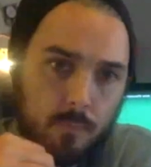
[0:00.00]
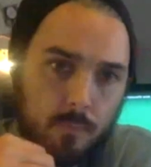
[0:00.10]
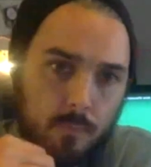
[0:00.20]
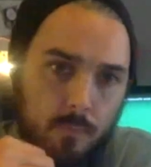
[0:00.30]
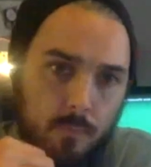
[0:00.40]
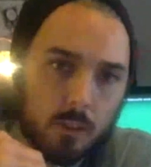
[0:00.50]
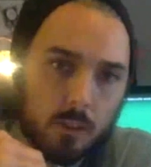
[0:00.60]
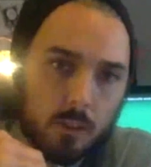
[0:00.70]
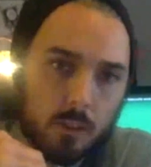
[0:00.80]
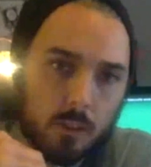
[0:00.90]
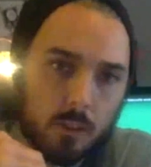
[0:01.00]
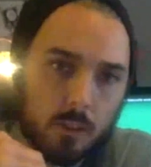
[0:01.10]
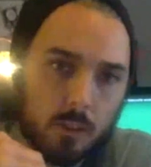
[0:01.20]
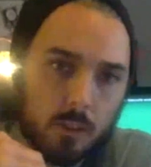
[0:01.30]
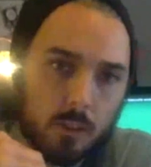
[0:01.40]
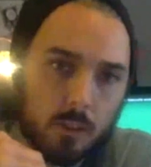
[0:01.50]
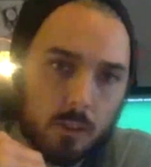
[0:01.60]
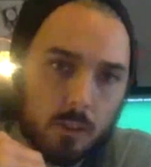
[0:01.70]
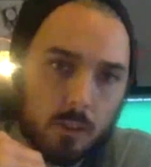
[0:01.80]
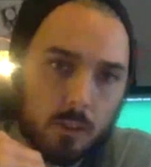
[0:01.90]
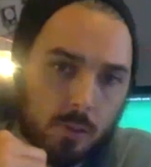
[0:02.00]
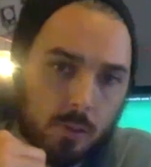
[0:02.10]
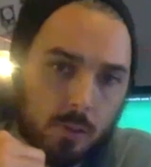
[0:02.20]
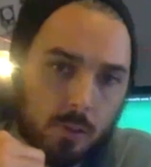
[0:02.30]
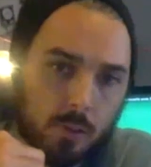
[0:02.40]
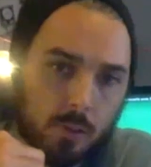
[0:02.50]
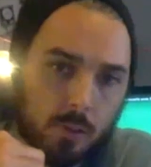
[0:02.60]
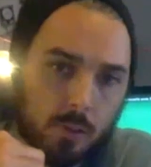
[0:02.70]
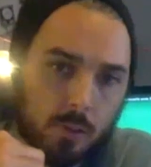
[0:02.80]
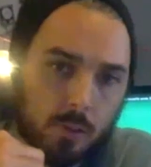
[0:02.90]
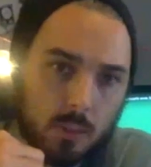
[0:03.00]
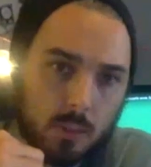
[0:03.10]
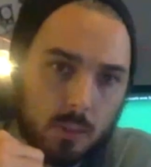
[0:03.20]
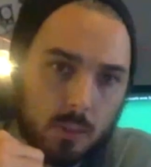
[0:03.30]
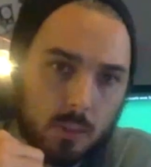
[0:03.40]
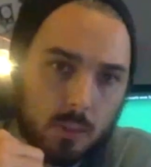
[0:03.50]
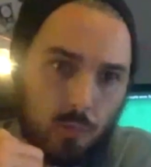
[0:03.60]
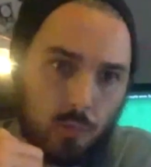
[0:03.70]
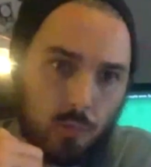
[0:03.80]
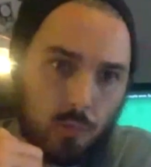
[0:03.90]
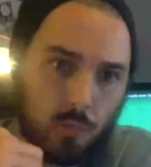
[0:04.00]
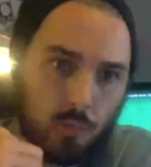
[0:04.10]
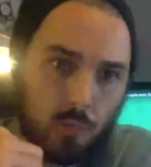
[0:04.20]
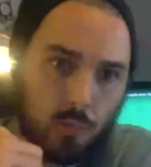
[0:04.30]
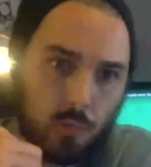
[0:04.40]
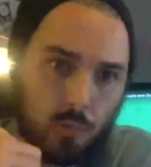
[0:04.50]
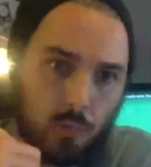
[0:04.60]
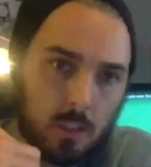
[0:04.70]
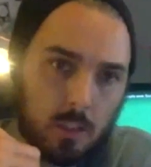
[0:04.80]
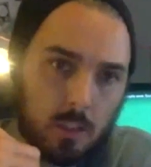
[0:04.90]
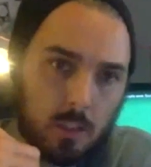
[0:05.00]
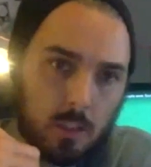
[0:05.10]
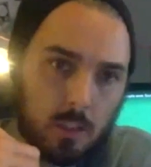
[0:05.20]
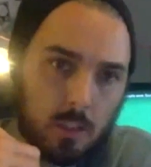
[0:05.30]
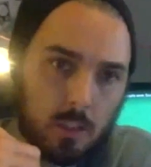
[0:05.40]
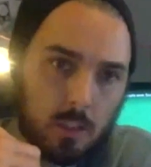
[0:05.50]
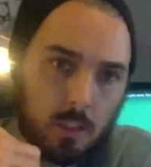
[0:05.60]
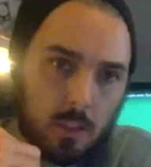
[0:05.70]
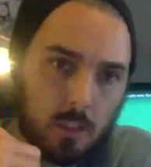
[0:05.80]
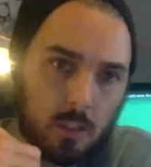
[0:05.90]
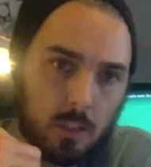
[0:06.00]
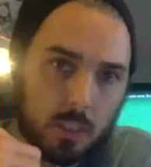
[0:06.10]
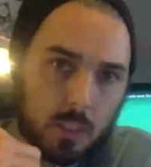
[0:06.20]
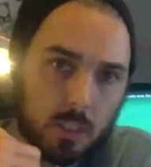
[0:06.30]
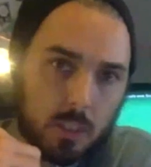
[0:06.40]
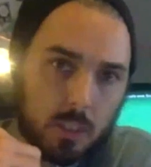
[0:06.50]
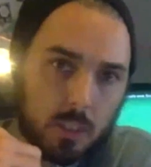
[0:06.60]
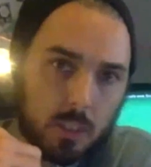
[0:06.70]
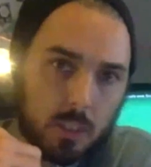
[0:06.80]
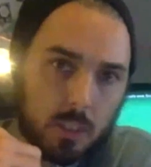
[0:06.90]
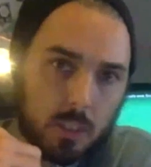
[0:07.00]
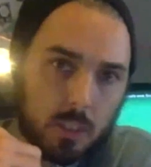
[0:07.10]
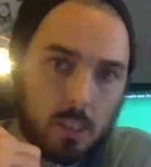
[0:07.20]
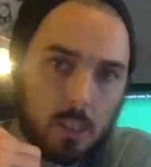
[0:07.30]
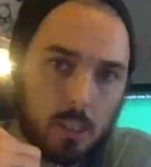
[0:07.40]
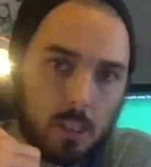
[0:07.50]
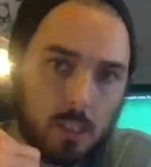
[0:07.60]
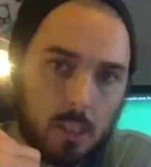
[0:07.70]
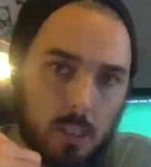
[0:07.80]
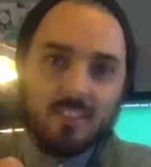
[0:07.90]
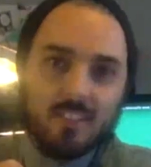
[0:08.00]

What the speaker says: [no speech]